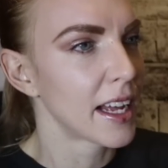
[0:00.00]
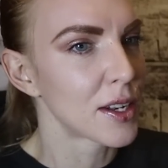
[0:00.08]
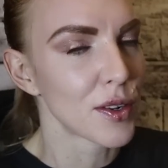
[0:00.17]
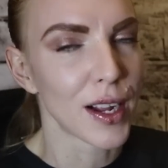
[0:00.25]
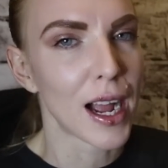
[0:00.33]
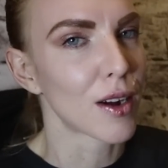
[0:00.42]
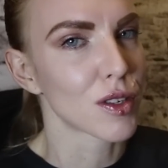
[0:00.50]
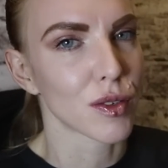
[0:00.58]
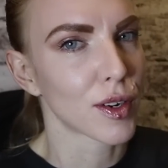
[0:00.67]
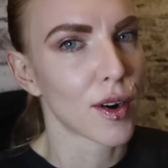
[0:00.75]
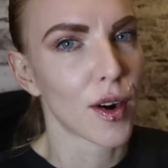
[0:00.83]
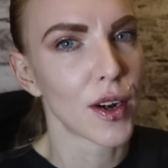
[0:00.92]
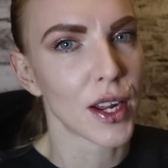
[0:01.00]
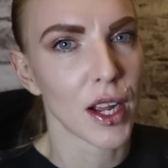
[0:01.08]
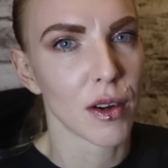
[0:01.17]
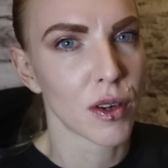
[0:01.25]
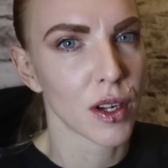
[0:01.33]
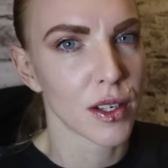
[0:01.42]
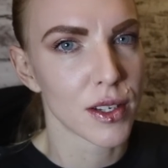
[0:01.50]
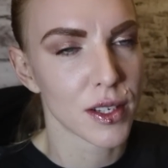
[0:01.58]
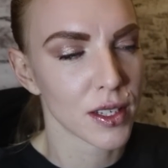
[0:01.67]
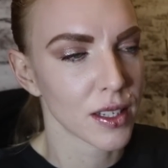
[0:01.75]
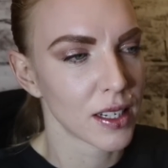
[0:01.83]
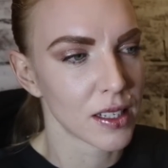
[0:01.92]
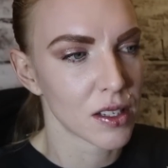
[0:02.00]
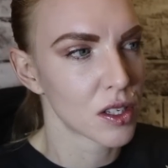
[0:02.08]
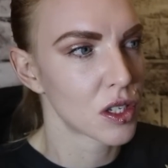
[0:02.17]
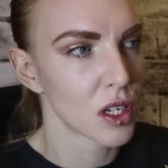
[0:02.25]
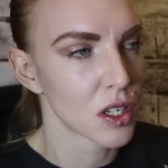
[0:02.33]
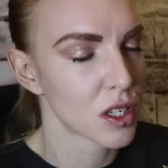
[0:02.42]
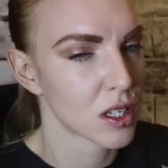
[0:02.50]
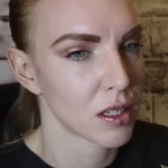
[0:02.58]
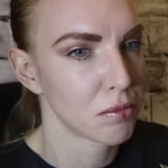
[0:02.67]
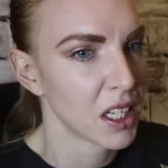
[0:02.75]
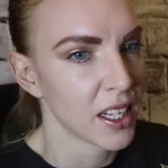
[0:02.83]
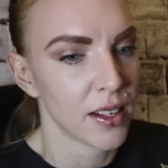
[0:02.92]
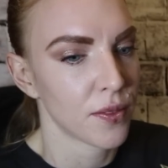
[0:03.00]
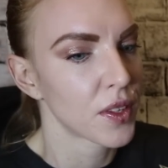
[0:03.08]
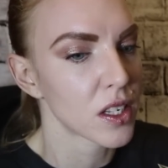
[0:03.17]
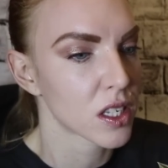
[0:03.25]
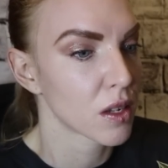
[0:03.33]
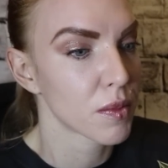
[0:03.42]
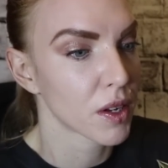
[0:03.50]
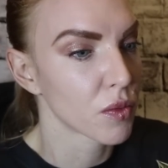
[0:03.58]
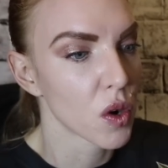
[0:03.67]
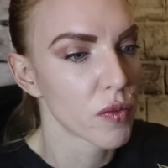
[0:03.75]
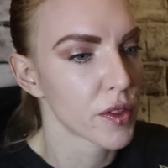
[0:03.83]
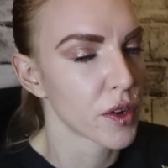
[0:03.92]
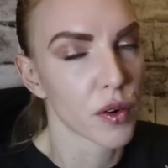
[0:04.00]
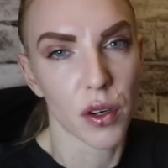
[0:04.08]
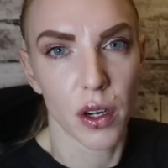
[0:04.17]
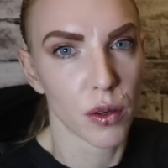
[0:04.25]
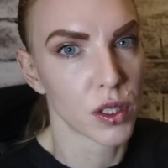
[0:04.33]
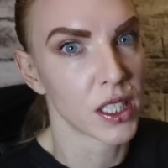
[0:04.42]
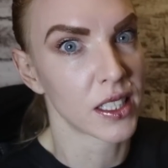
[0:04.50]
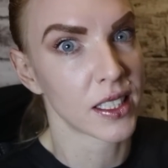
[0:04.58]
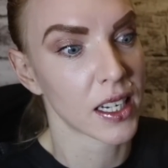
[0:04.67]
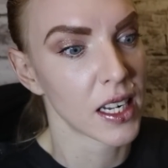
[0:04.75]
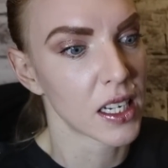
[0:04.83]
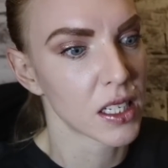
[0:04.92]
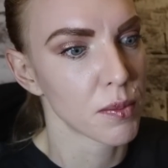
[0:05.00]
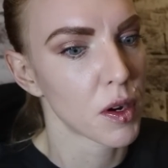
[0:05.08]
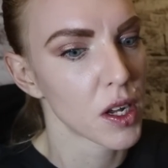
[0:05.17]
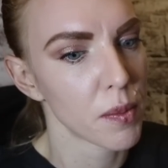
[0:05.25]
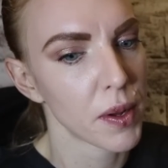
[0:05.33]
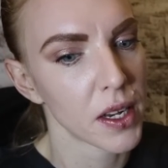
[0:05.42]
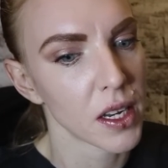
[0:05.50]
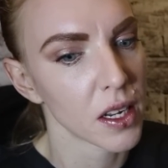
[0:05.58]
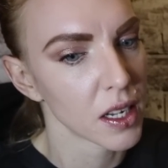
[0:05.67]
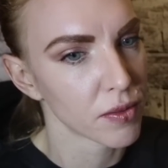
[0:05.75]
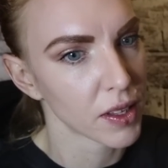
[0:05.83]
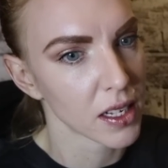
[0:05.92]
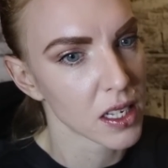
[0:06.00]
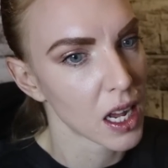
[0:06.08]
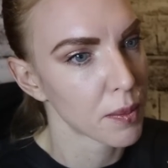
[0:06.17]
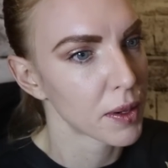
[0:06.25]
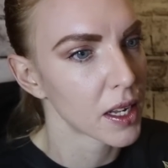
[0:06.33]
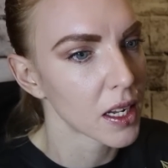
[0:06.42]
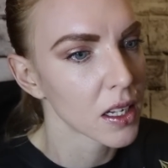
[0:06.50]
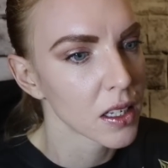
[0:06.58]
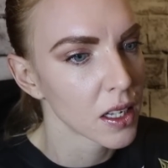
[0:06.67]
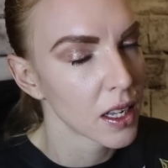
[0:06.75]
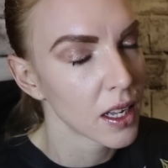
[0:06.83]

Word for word: and doing hours of cardio because it's just there's something wrong with your coaching techniques in my opinion if that's happening